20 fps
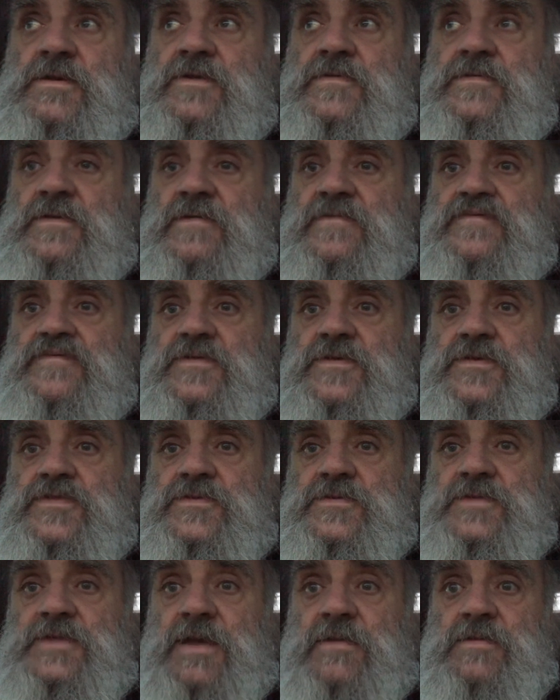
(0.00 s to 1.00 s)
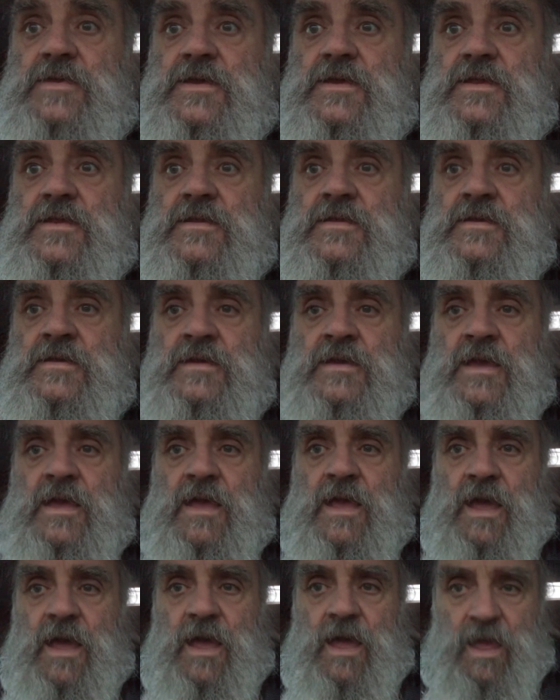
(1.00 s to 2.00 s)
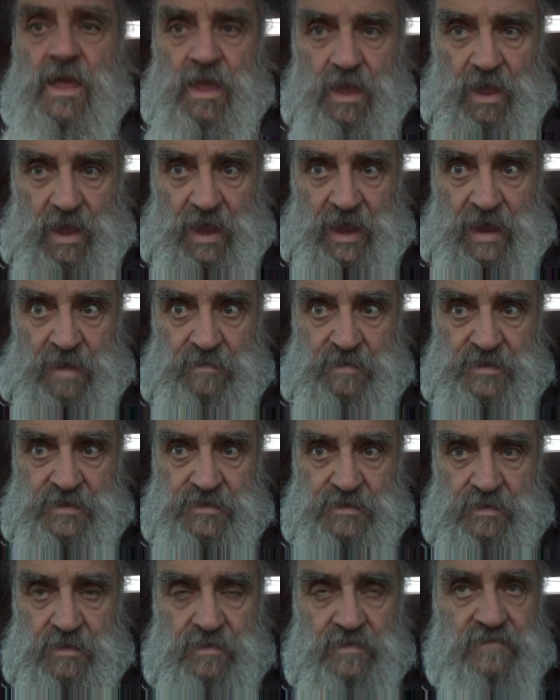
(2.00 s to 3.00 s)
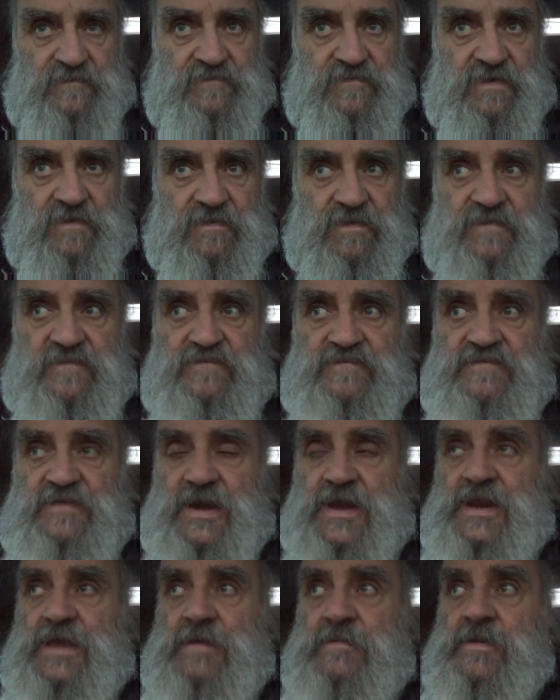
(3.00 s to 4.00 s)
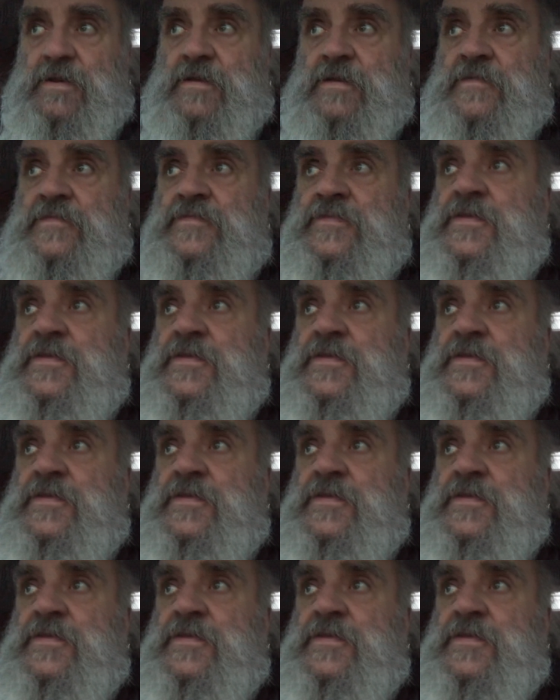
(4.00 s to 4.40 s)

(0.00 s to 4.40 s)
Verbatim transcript: I got further down in. Amateur, very fucking amateur.